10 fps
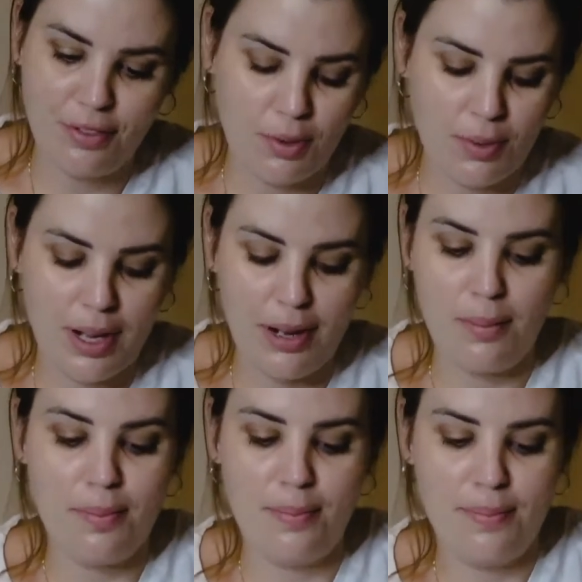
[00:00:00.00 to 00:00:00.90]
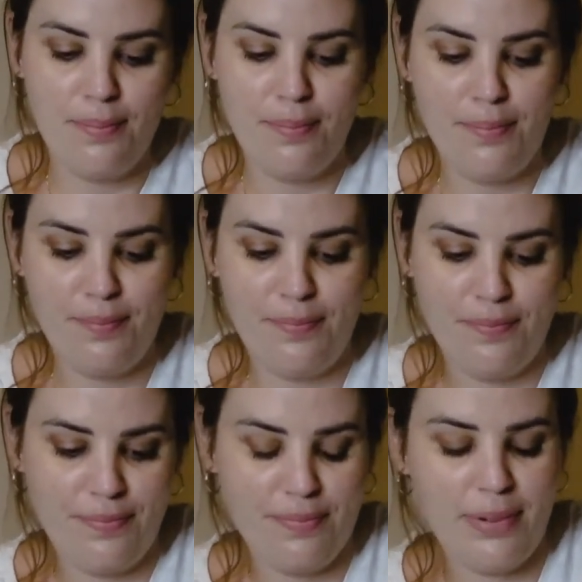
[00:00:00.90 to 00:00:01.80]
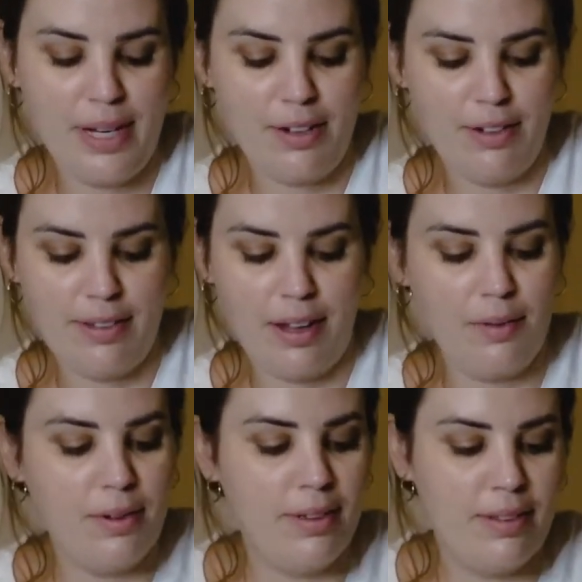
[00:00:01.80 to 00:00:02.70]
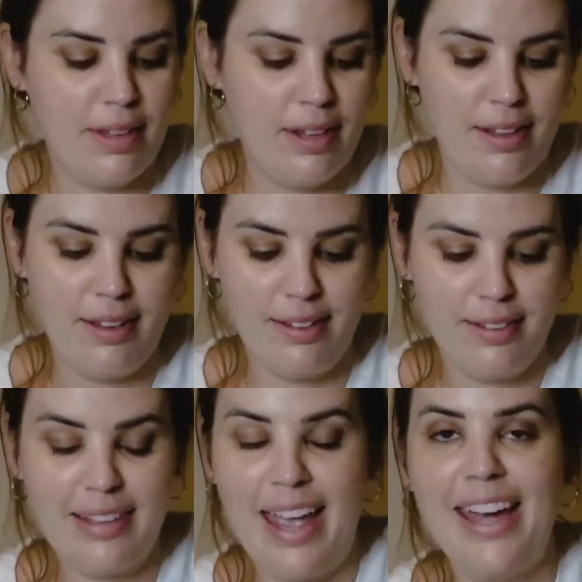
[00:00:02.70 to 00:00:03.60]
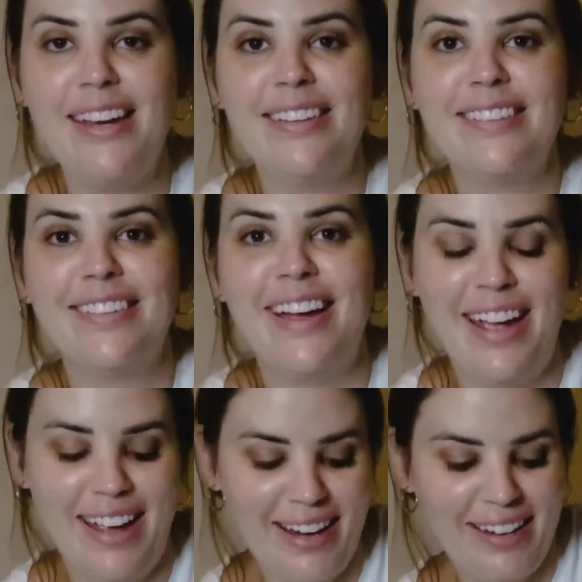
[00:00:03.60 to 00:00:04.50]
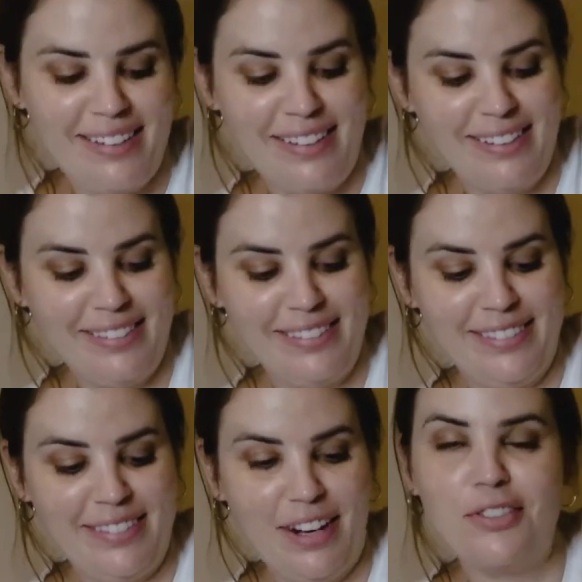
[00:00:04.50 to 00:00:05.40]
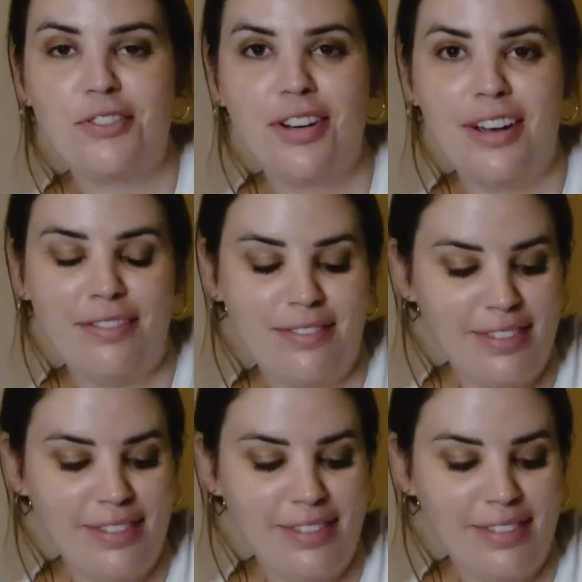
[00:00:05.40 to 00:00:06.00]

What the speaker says: a while because I was scared, and I should have.